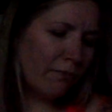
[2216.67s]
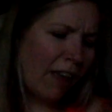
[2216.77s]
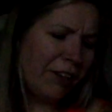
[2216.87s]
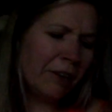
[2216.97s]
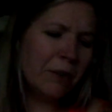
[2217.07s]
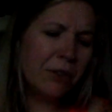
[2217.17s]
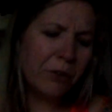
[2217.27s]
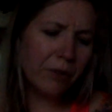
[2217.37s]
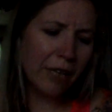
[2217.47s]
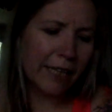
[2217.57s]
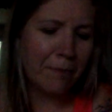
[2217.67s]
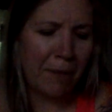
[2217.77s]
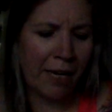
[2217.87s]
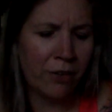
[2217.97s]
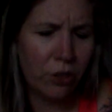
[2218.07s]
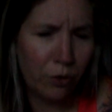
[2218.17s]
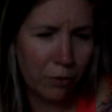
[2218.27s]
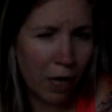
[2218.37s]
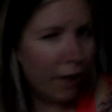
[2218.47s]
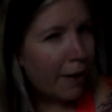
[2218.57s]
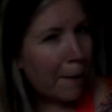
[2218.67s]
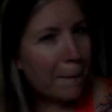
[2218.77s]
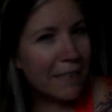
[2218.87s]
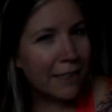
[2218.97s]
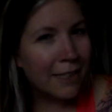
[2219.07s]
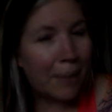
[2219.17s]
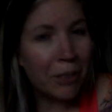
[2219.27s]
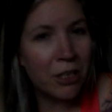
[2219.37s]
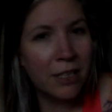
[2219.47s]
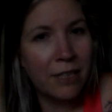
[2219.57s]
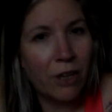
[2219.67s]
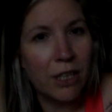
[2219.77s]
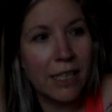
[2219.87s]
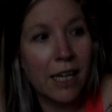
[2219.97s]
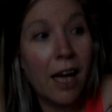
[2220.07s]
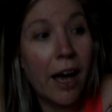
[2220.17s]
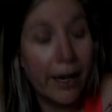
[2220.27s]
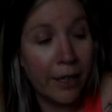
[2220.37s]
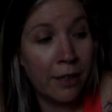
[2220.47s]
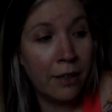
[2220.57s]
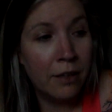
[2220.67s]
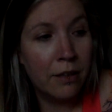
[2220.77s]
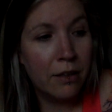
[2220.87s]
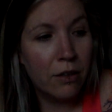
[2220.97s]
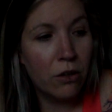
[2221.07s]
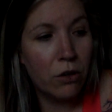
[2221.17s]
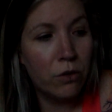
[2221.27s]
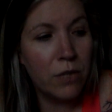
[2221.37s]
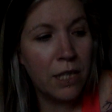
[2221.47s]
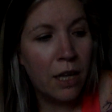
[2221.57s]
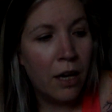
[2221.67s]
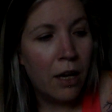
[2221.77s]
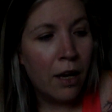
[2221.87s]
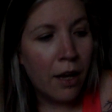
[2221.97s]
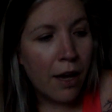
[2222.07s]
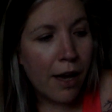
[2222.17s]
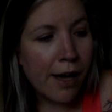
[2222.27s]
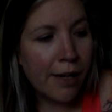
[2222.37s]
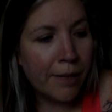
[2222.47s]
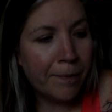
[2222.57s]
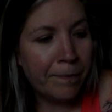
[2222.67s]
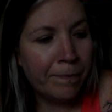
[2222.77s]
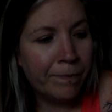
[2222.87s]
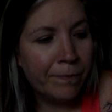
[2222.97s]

think those are the main 2 misconceptions as far as cutting goes. And